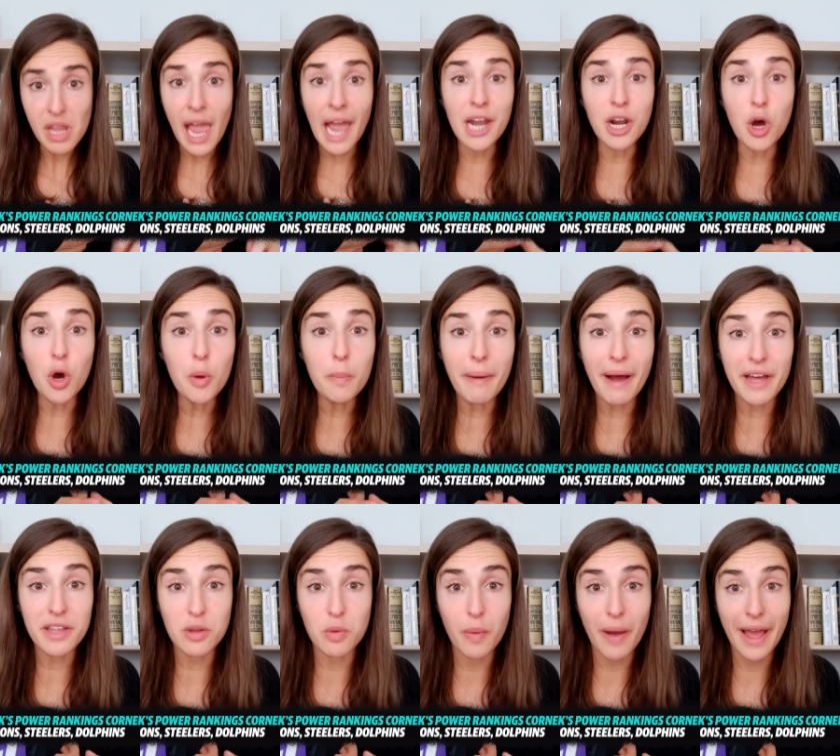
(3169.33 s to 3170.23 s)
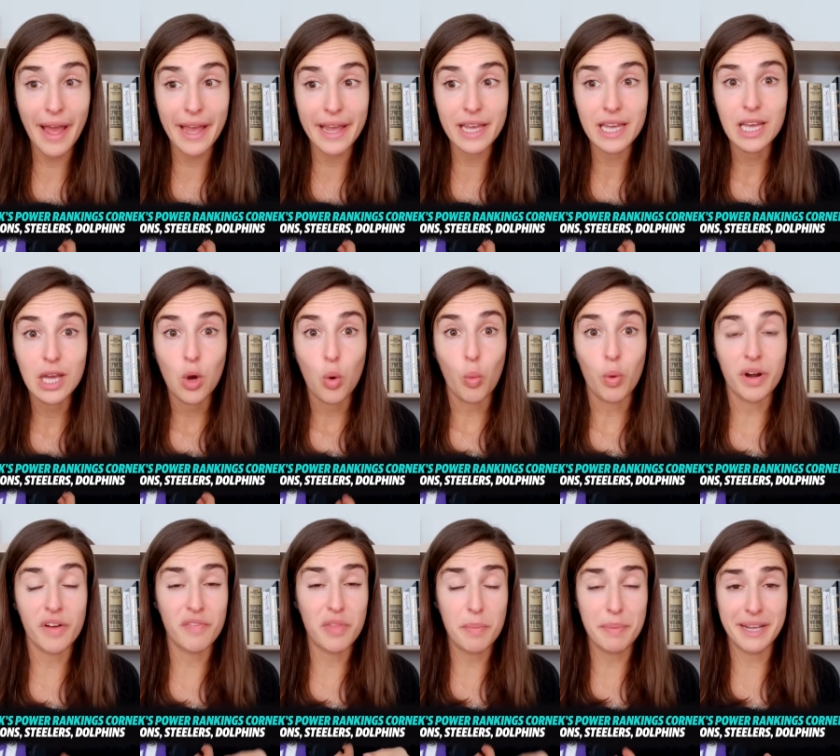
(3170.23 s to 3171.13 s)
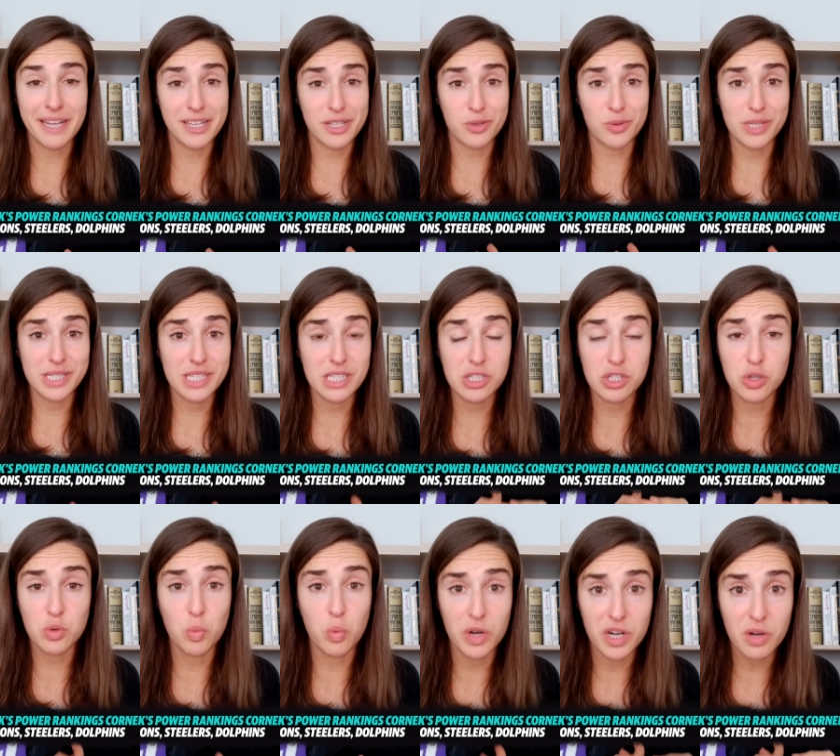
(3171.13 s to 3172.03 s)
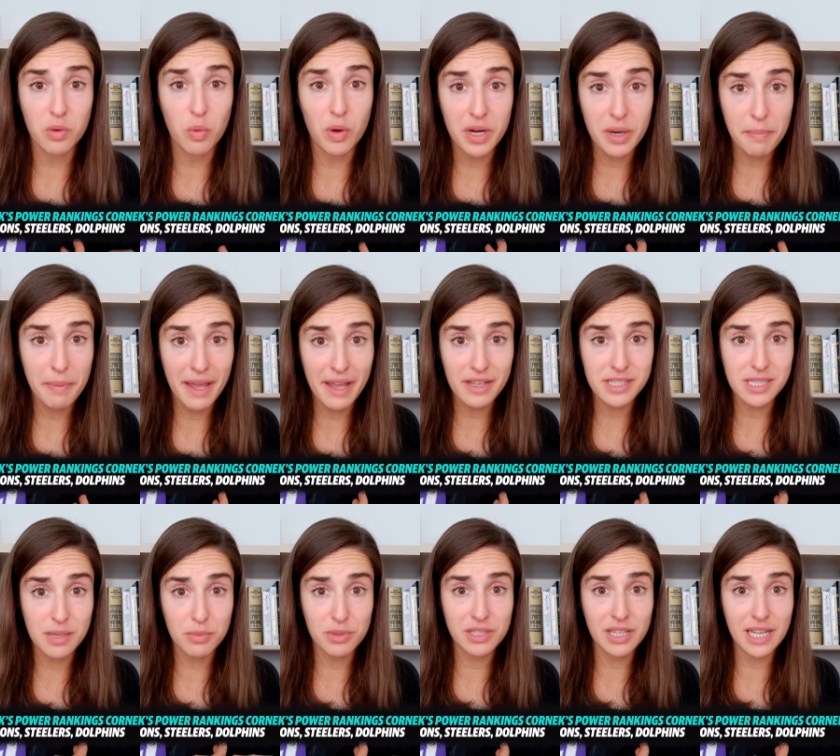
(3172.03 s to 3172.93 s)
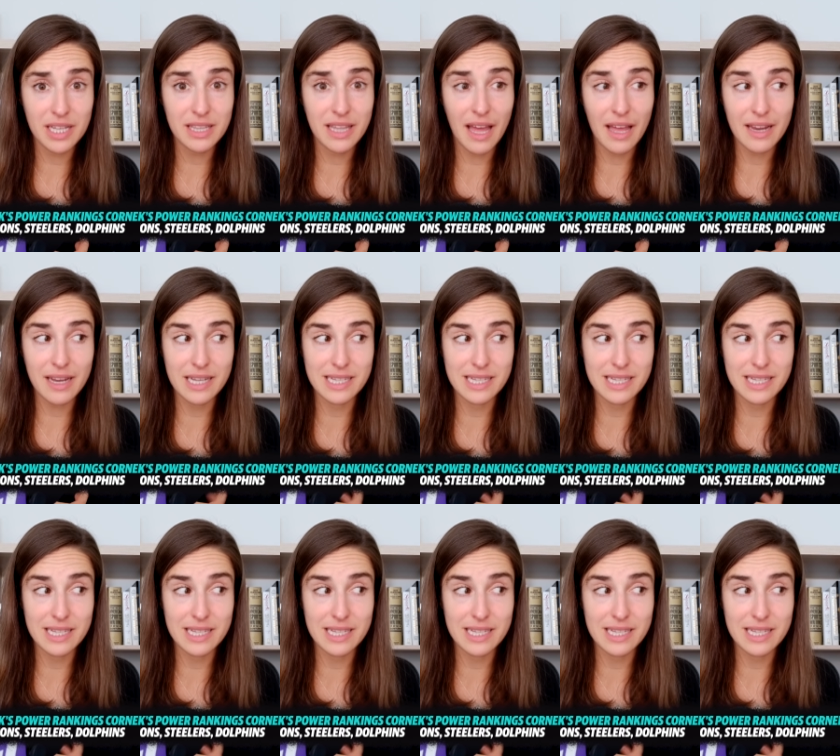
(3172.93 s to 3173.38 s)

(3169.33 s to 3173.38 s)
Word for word: And oh, by the way, one of the biggest reasons you wouldn't want to pay someone like that